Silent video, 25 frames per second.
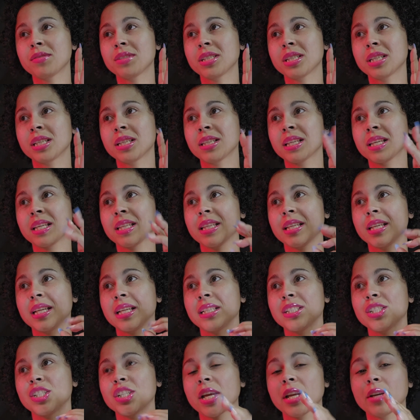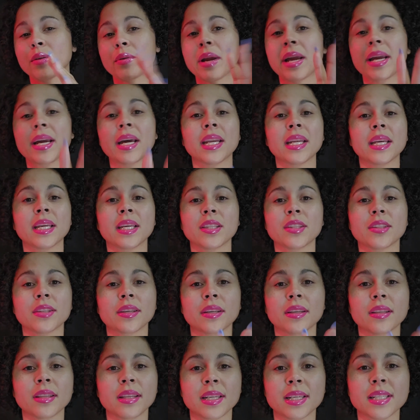15th, and then January. I got to get
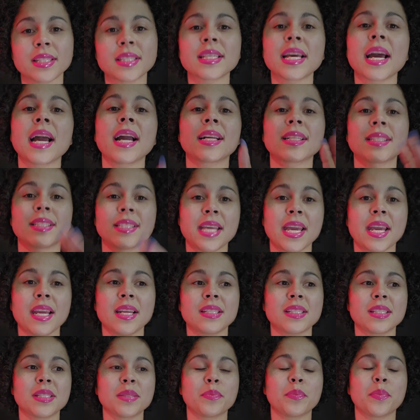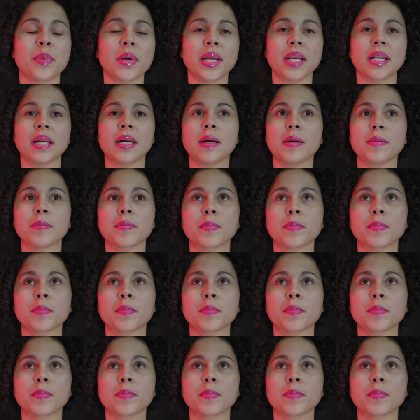the exact dates, but